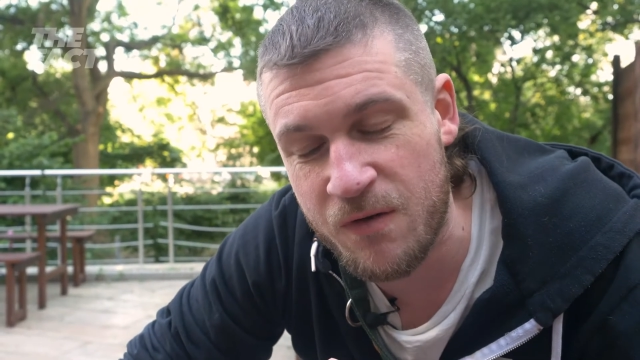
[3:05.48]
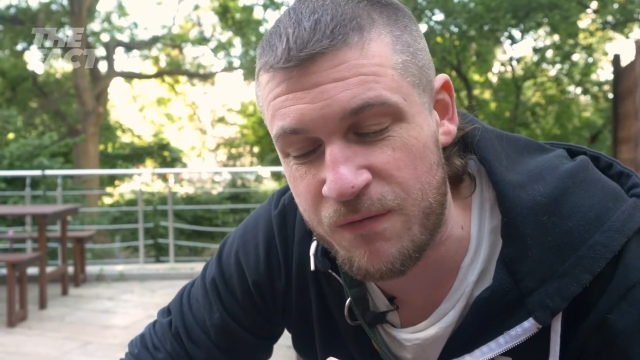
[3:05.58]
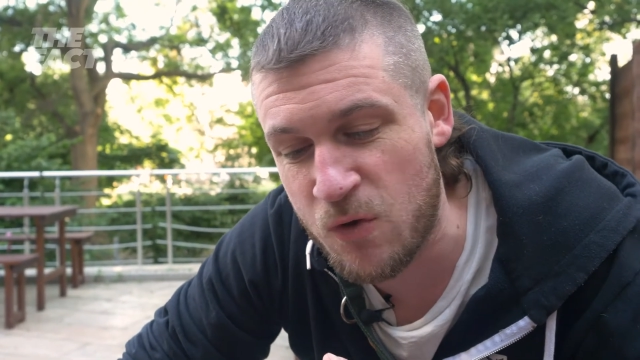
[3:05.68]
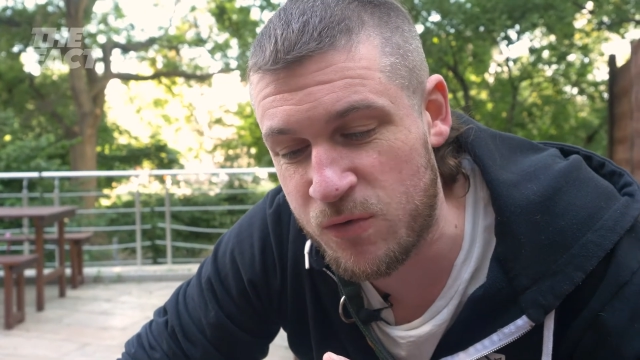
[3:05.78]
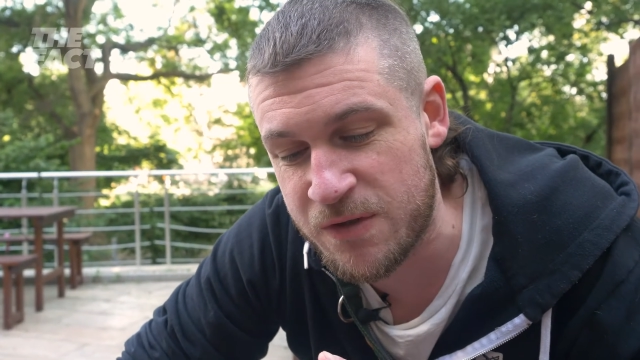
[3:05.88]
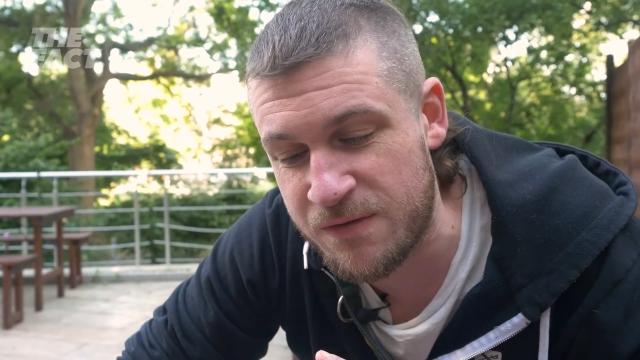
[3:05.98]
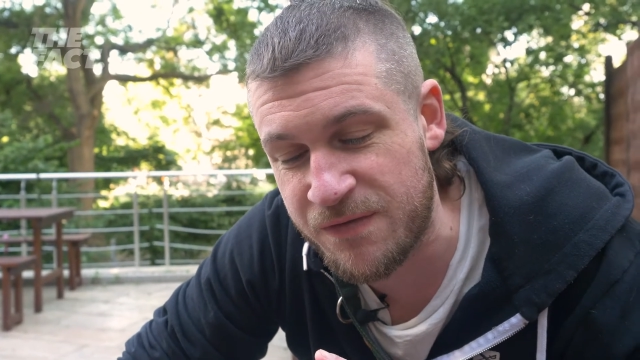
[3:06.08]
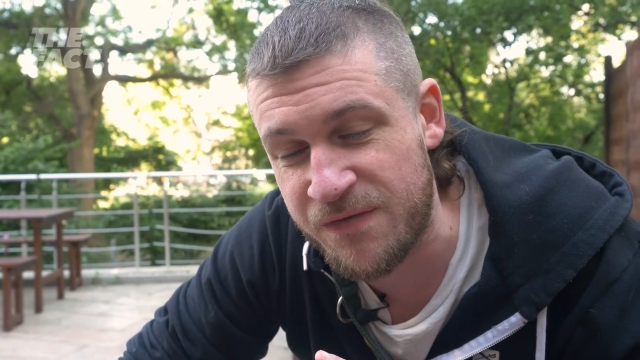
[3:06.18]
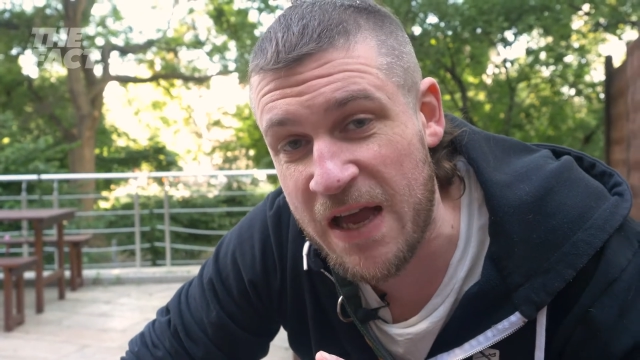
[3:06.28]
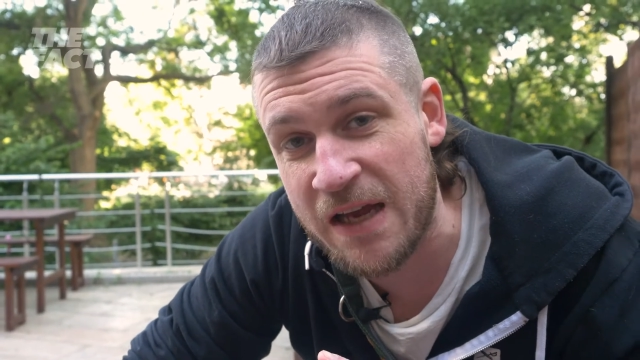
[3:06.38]
viewers of the
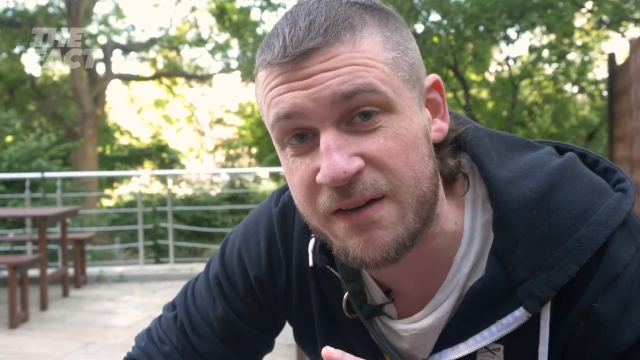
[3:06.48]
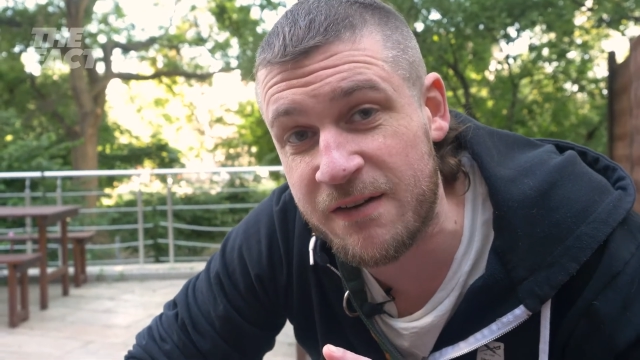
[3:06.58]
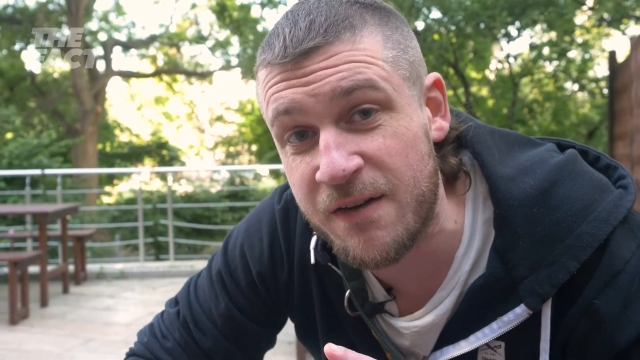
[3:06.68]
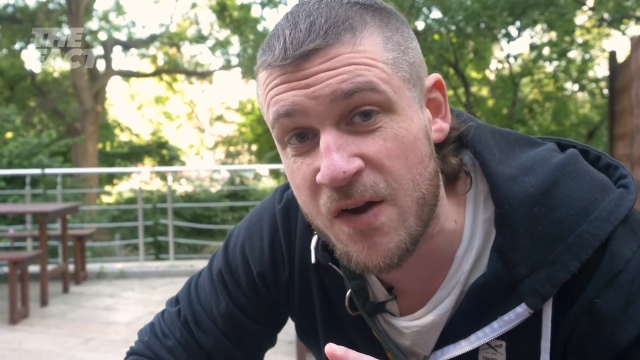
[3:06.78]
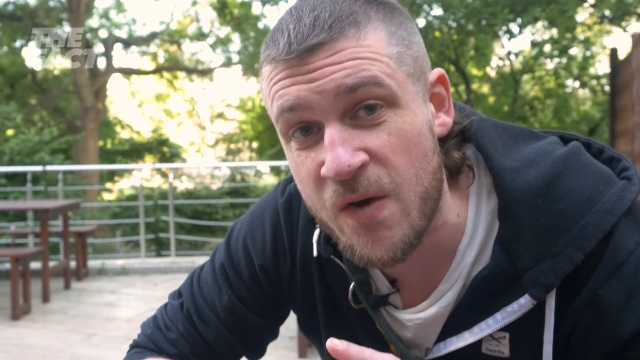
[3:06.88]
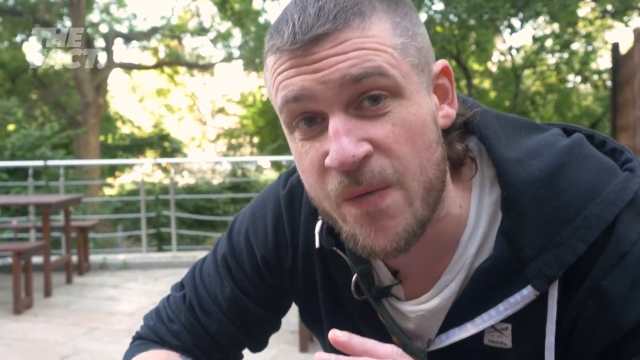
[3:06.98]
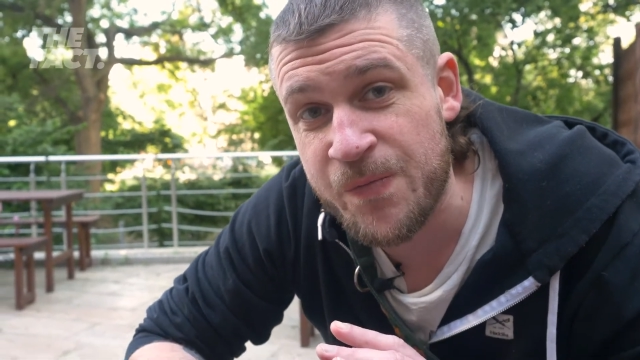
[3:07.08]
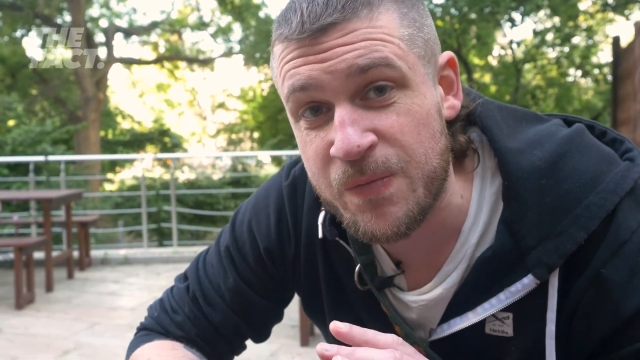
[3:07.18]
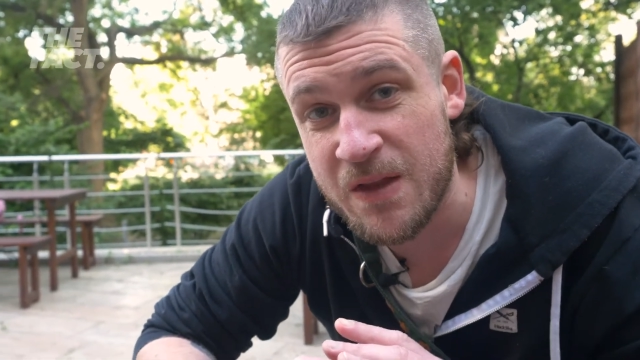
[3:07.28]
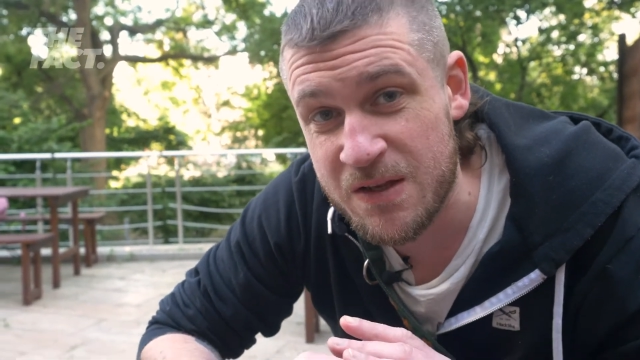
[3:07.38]
fact.
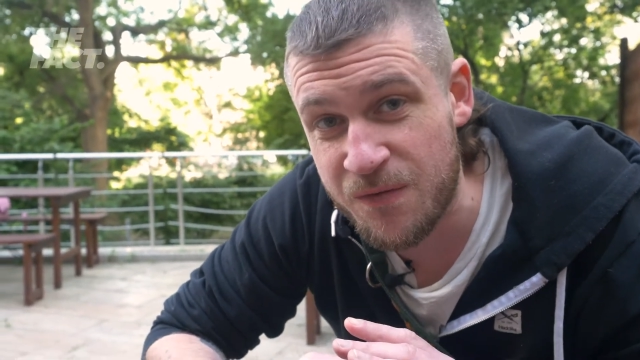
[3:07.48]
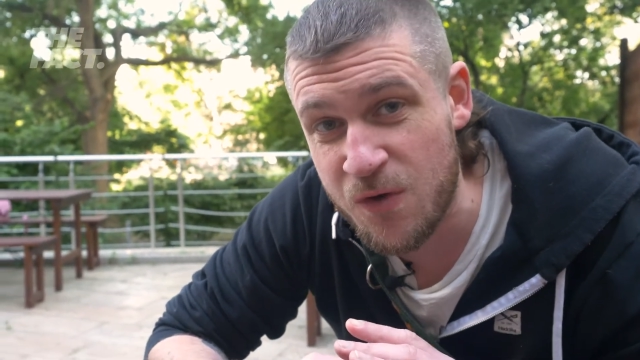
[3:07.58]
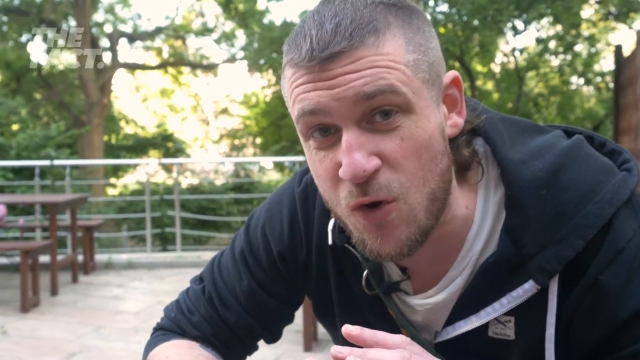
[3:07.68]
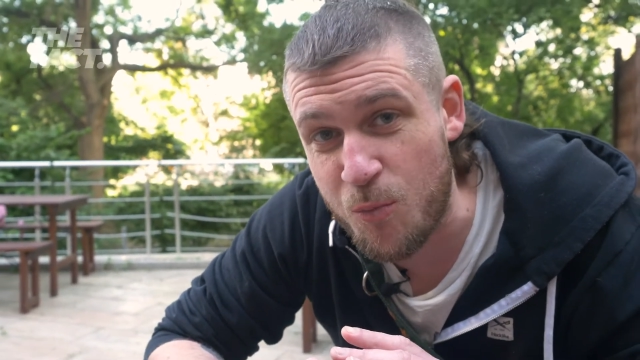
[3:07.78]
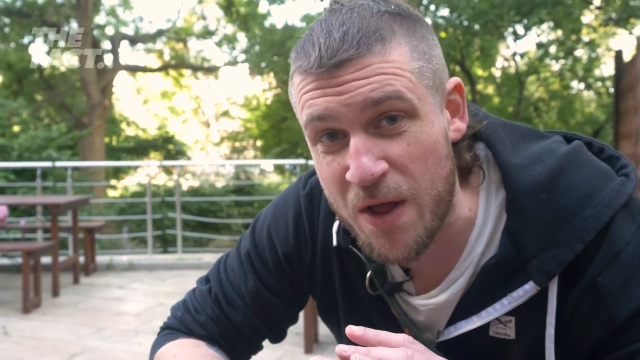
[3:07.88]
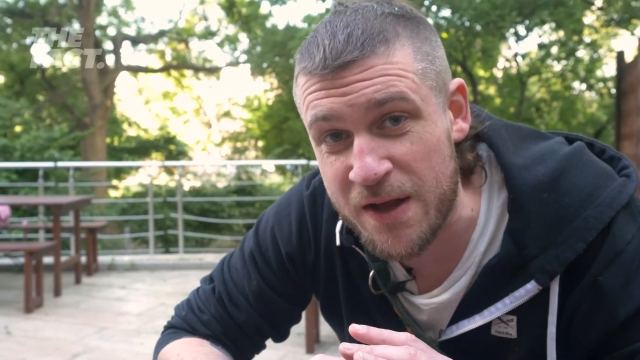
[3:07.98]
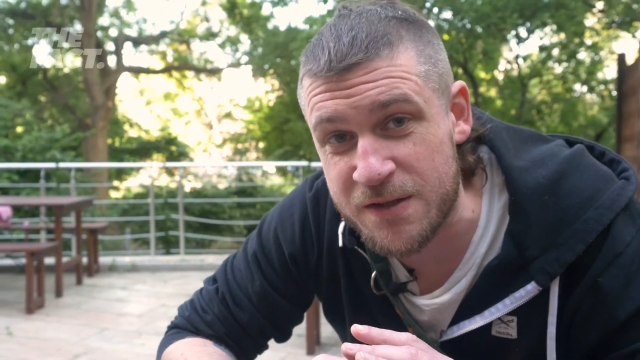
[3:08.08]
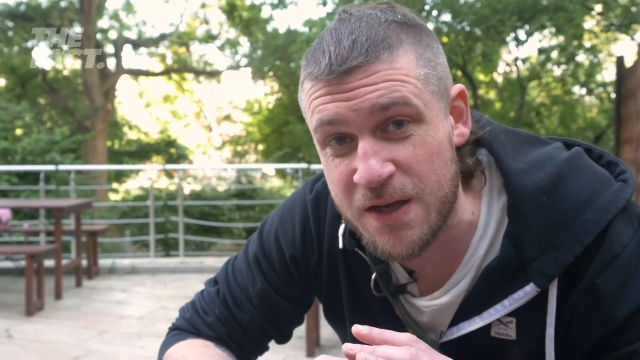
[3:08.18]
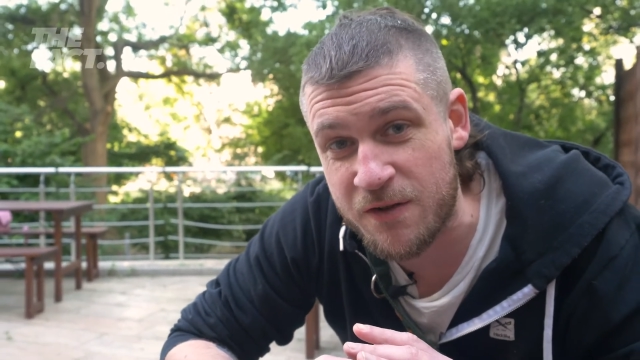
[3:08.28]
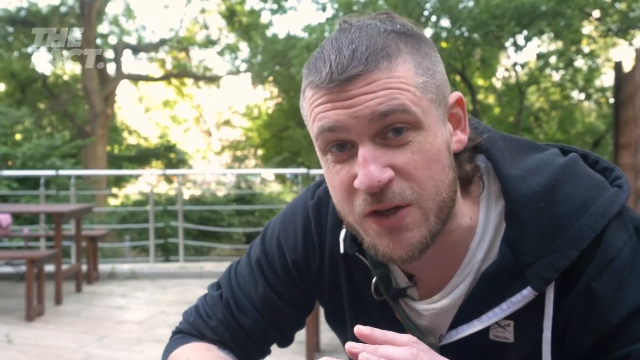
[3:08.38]
There's a few new
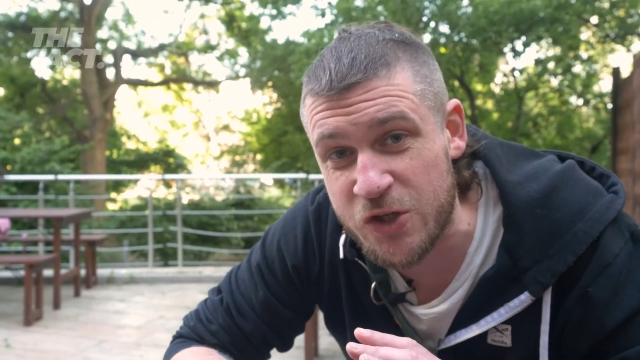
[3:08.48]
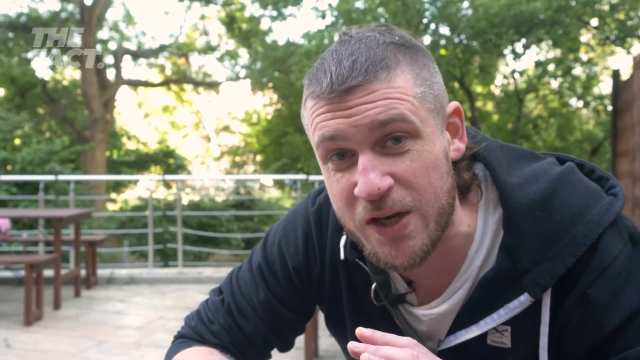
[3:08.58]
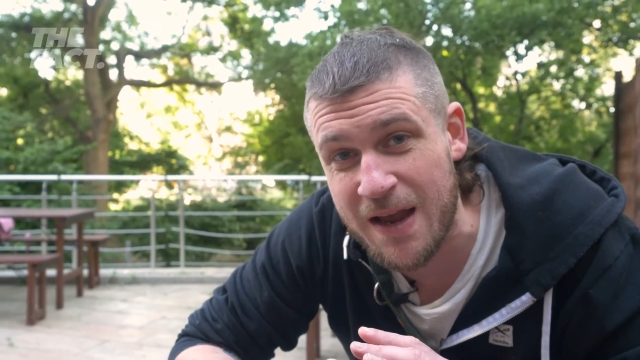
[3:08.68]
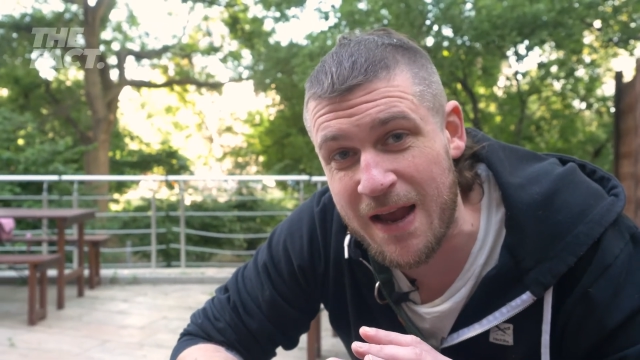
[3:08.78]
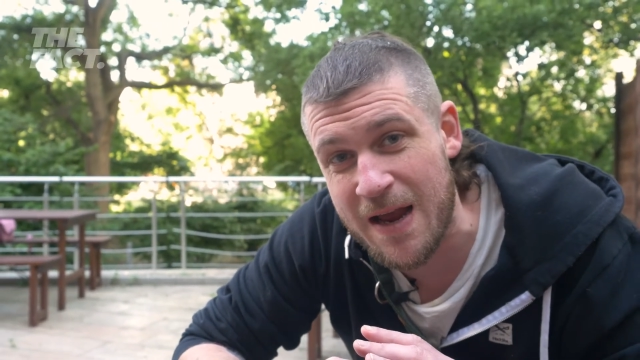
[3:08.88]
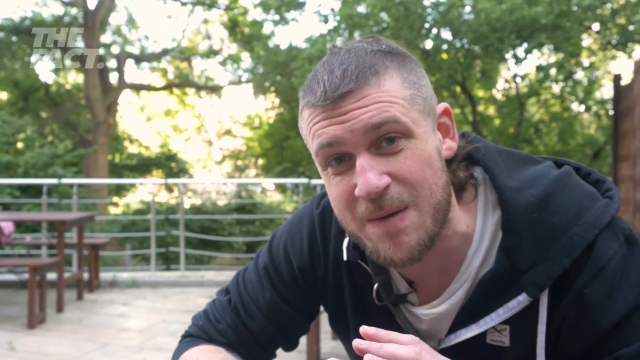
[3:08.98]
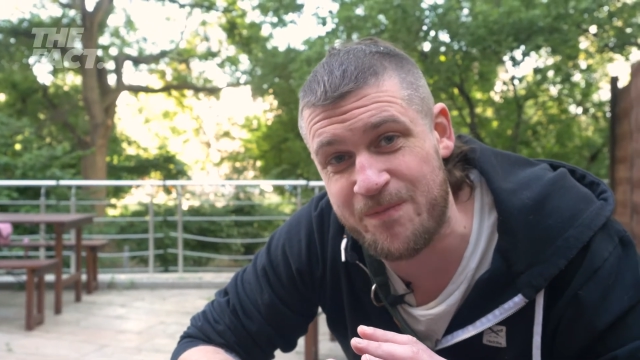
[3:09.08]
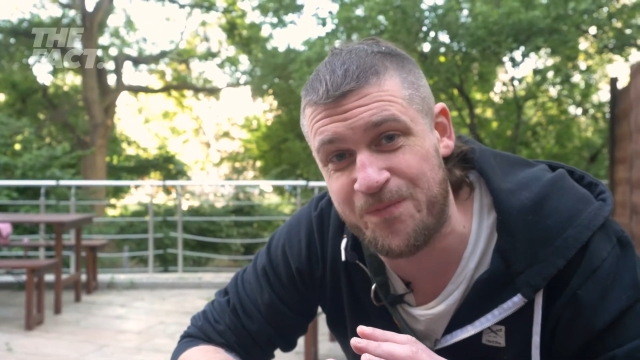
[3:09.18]
players out in the chicken game,